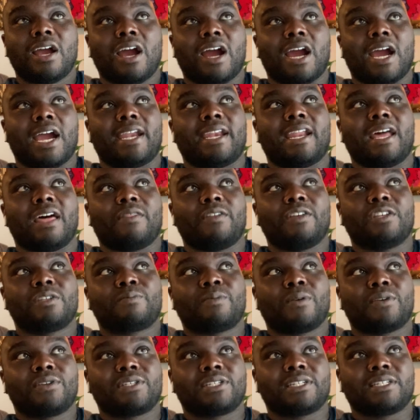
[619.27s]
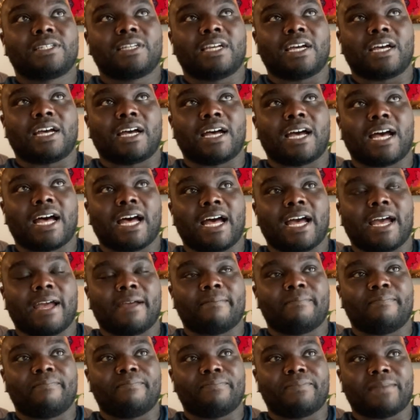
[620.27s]
All right, now this person, uh,
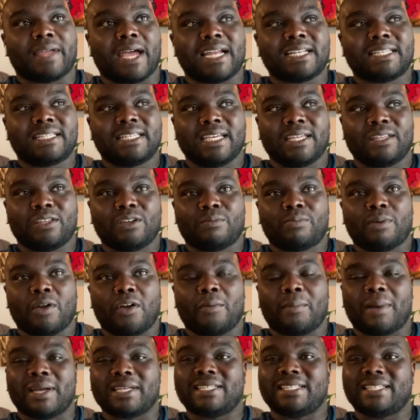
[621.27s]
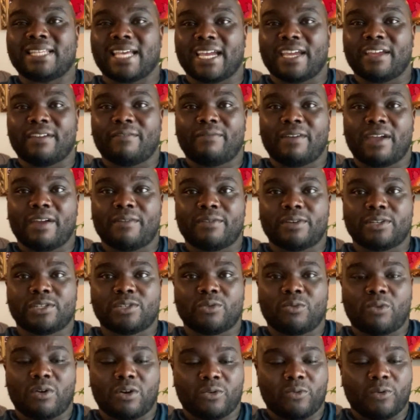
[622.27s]
I, I'd say they're probably my second favorite
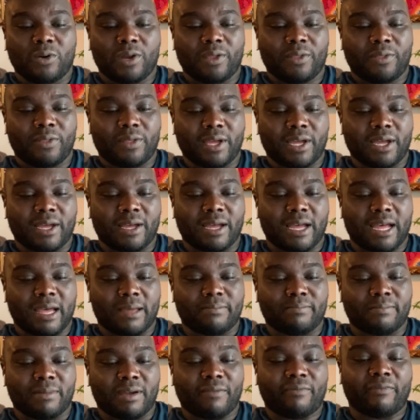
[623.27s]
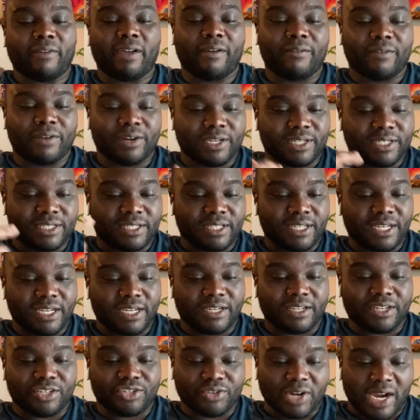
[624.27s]
to work with. Uh, I, my favorite is
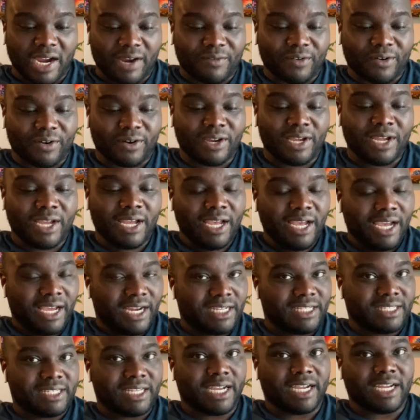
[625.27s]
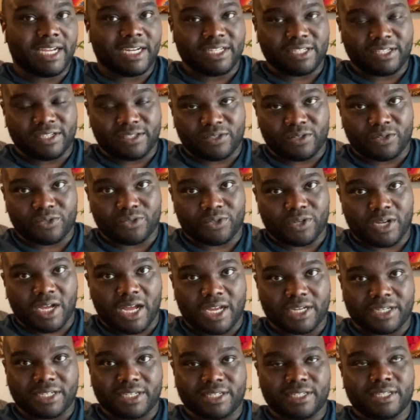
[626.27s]
the, the driver, and the second is a social
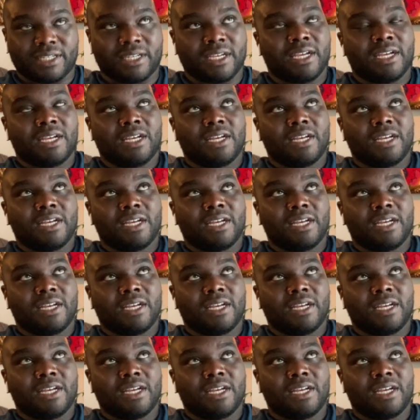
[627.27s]
conscious.